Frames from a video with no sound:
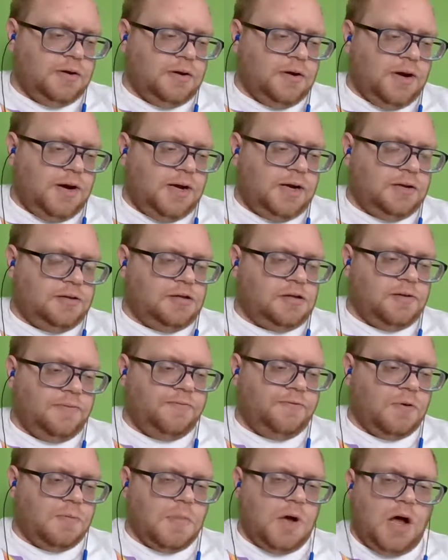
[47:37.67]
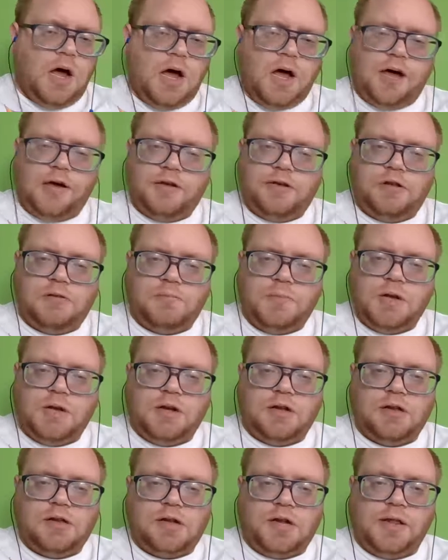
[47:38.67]
I did some from Oz
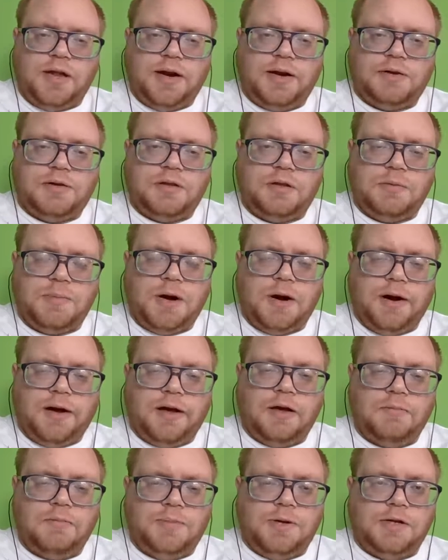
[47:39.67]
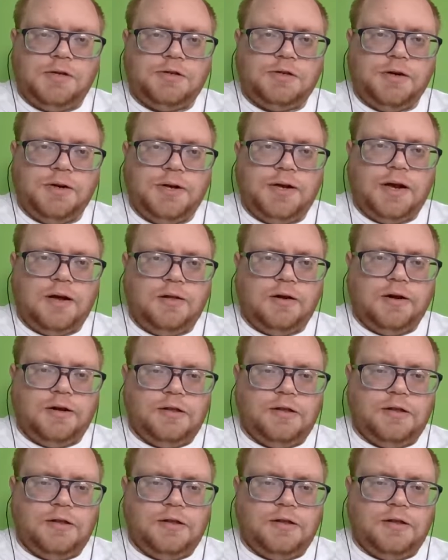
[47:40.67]
because I liked the pairing of Beecher and Keller.